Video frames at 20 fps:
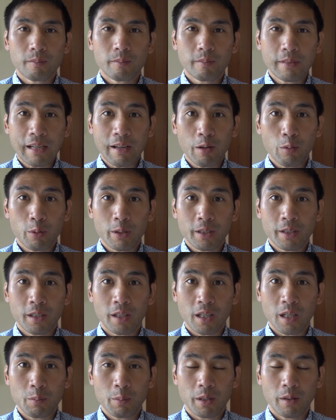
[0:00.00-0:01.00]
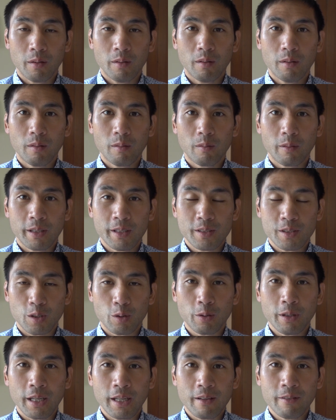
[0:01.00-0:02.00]
Now I want to talk about what is
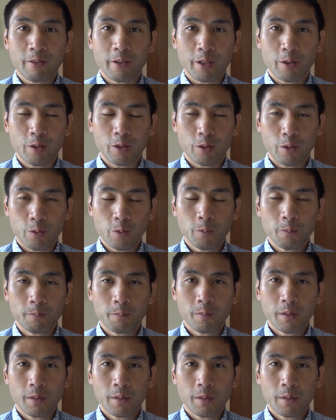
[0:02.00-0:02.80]
okay for you to do.